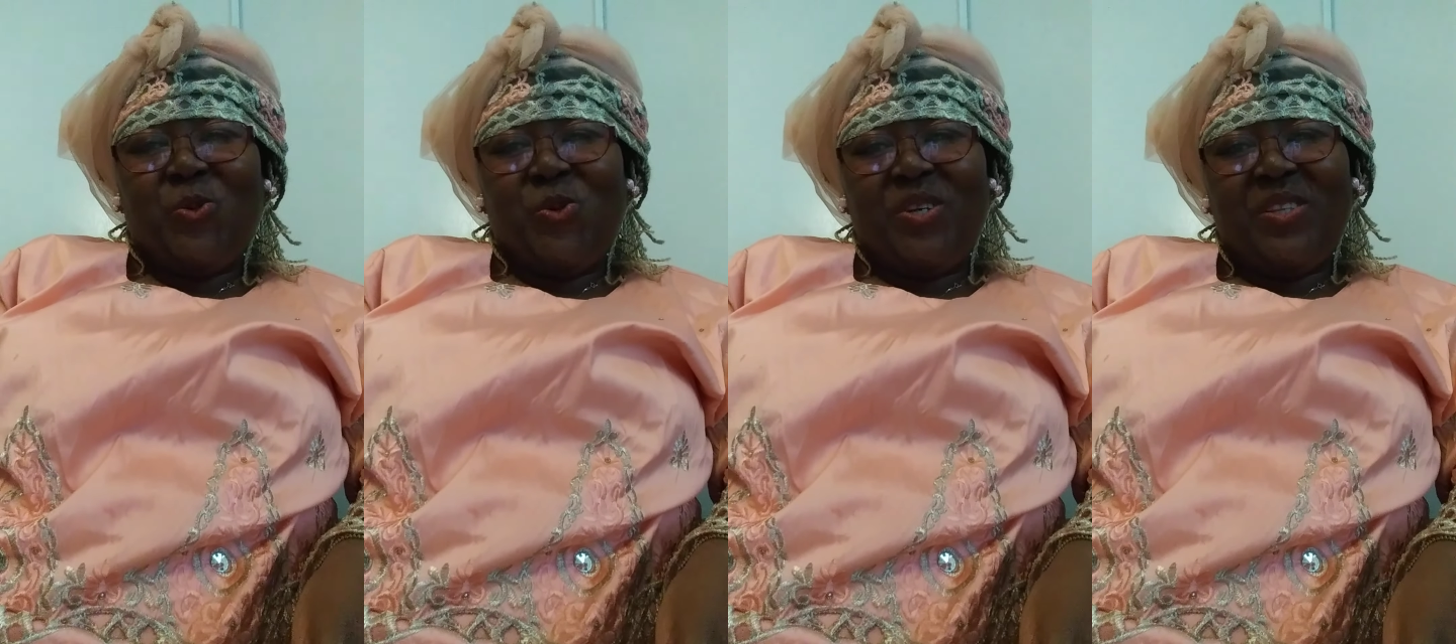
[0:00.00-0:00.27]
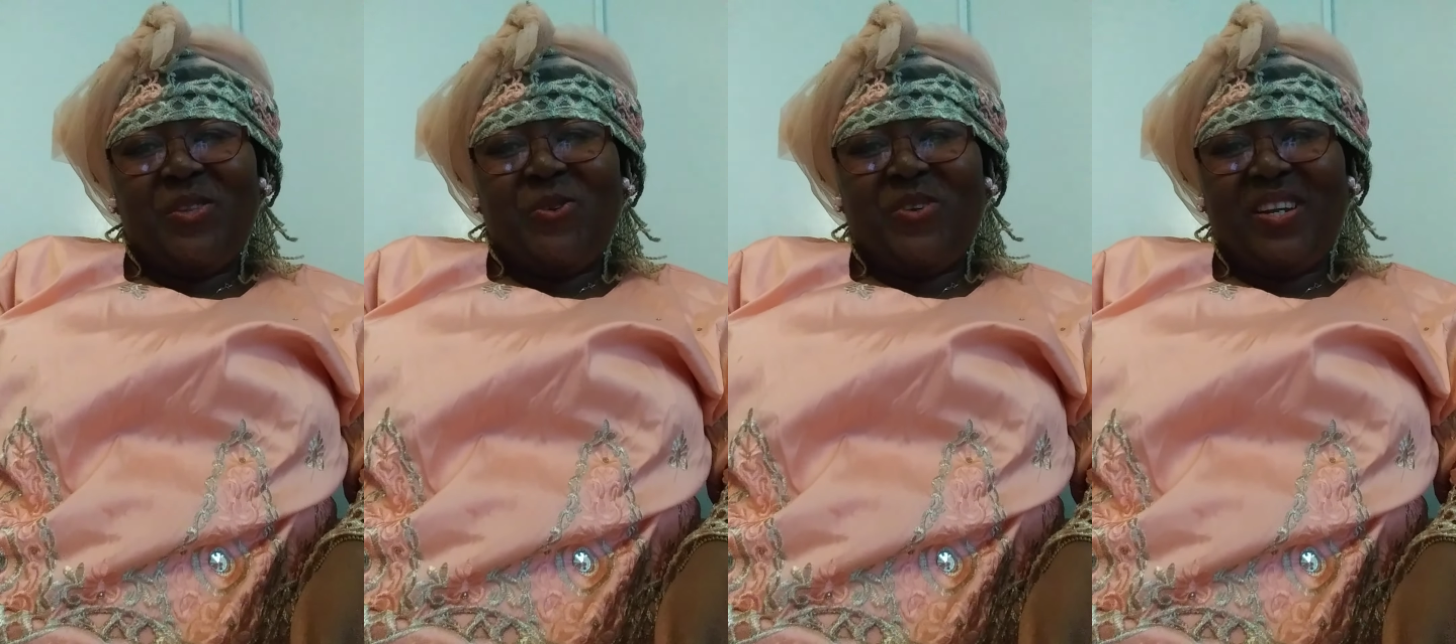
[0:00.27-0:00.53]
Cole
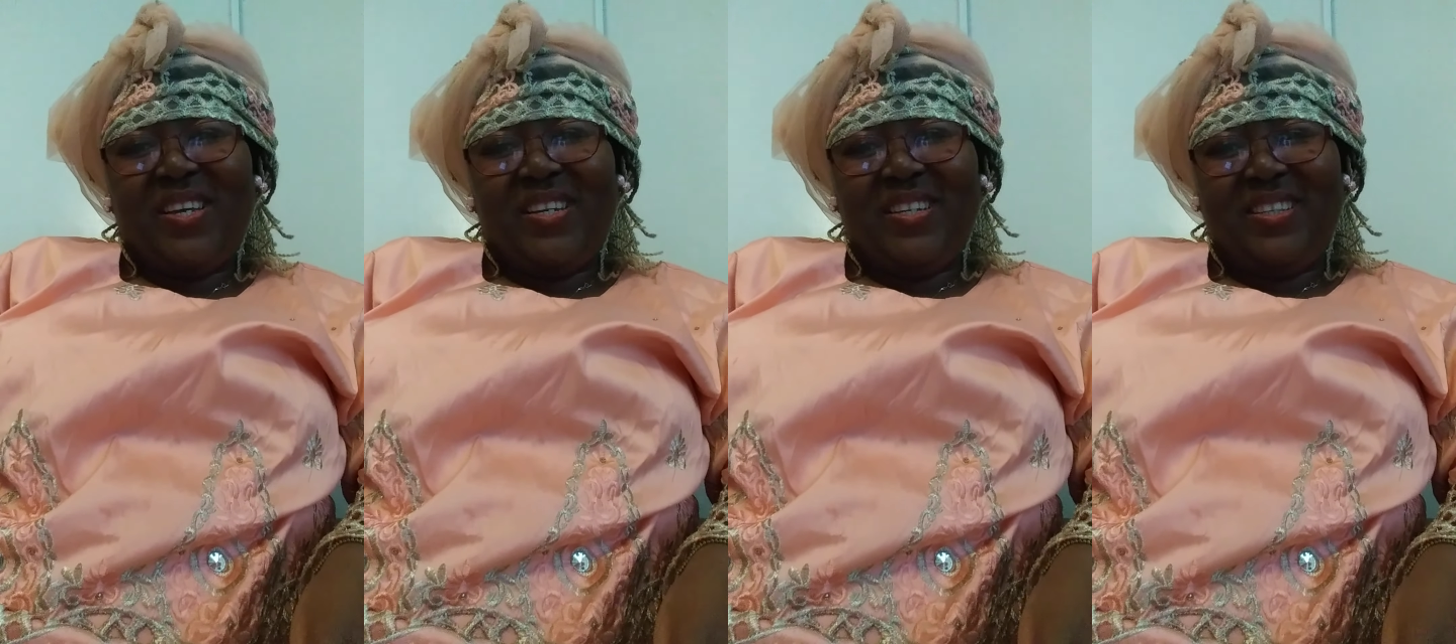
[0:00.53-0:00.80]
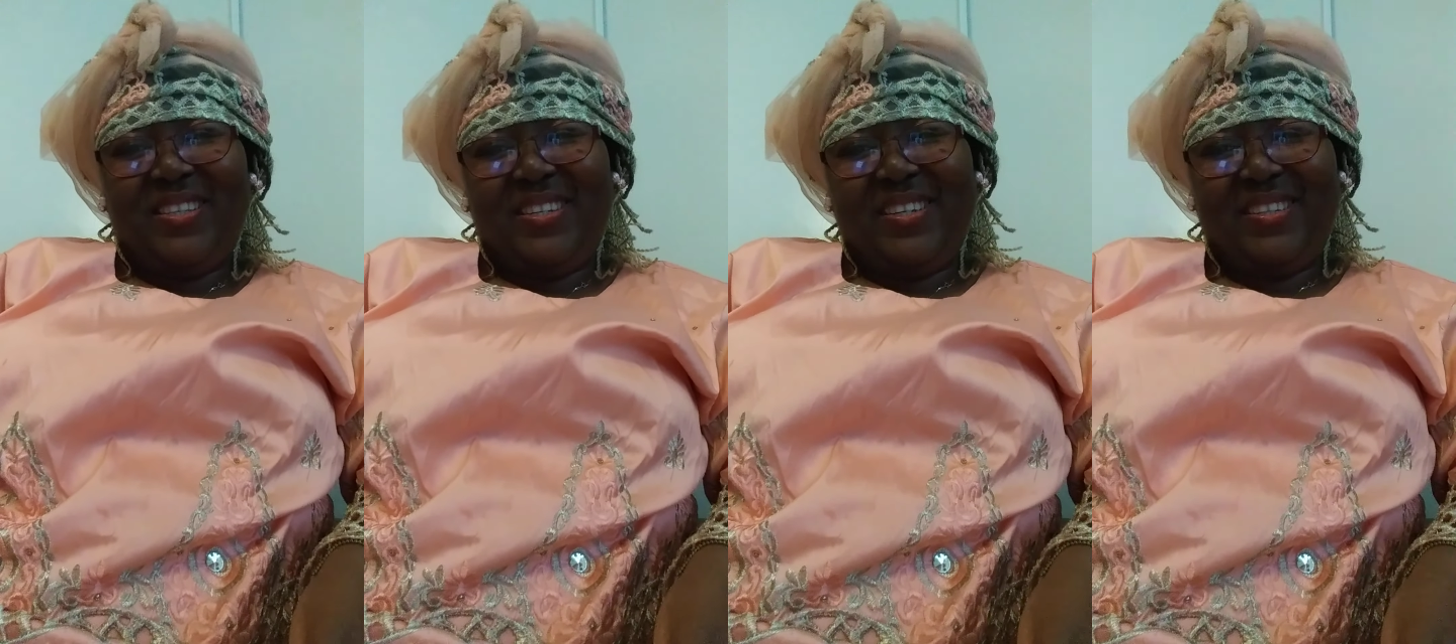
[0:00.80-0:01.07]
in the
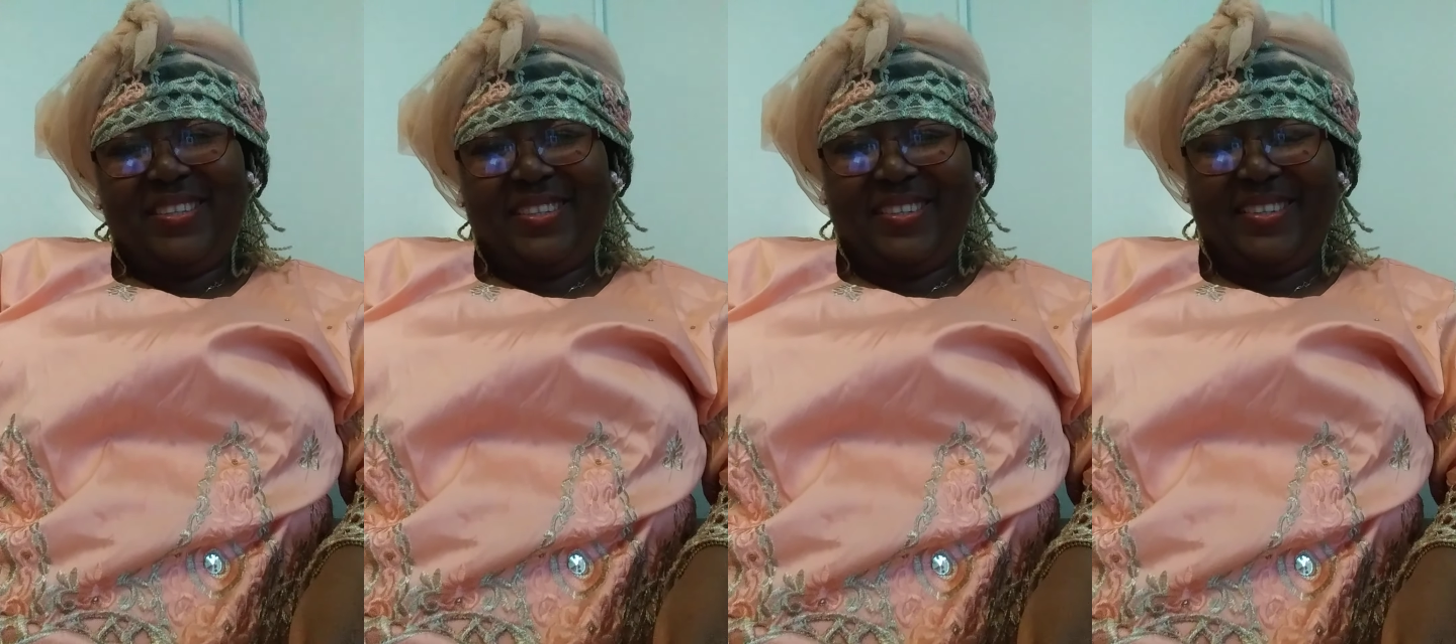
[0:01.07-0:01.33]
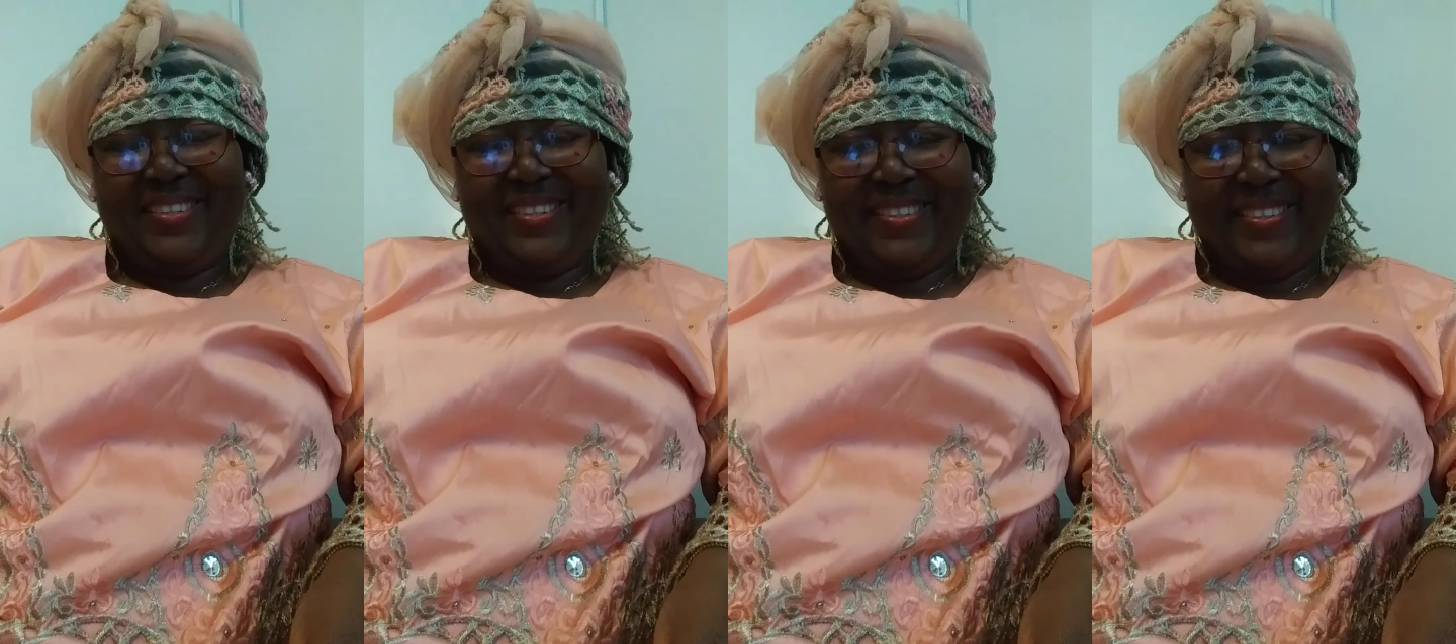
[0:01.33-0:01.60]
United
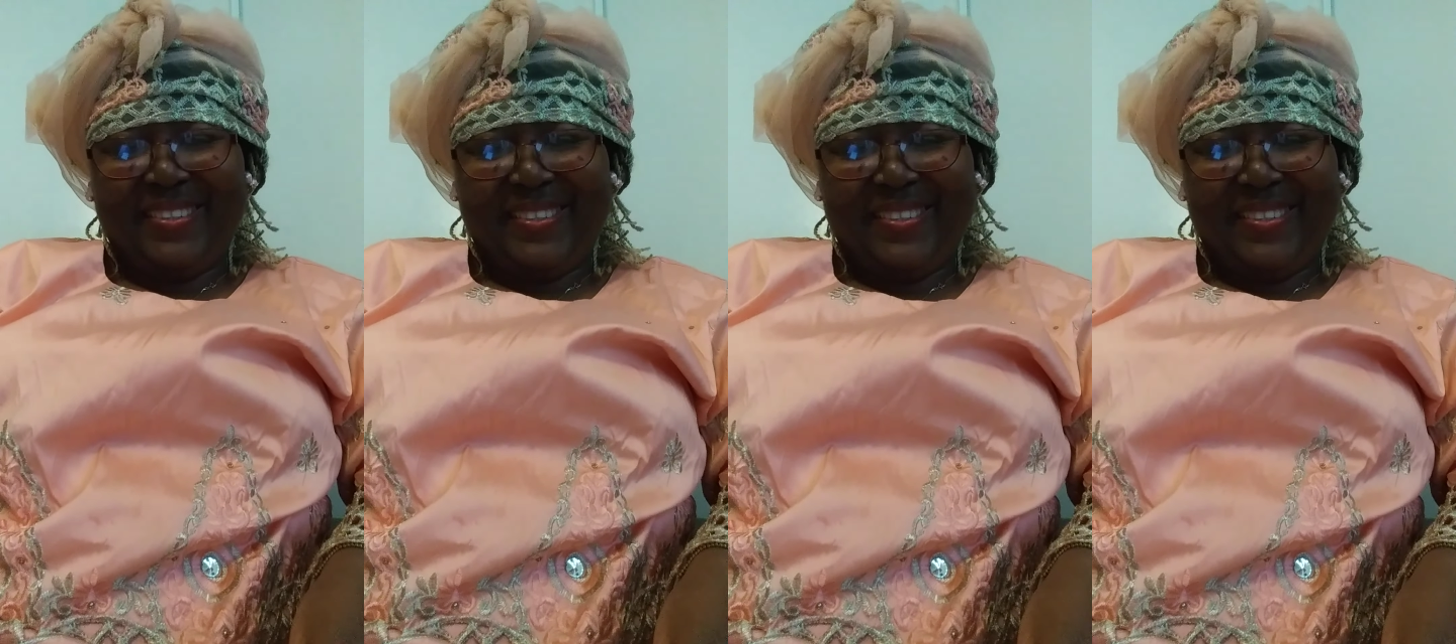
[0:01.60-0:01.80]
States.